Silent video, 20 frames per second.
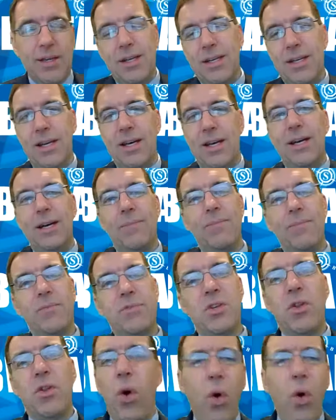Um,
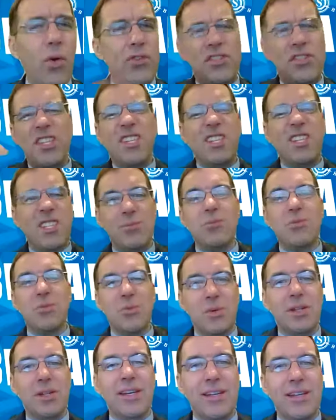so the whole system is
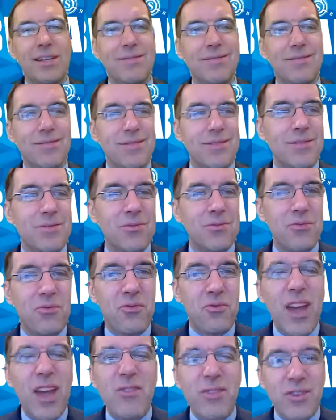really,
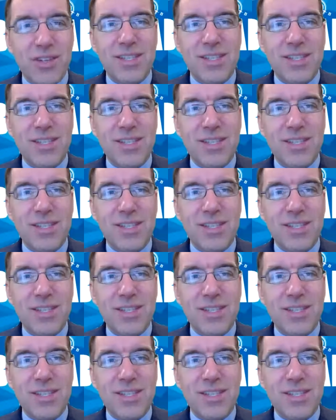it really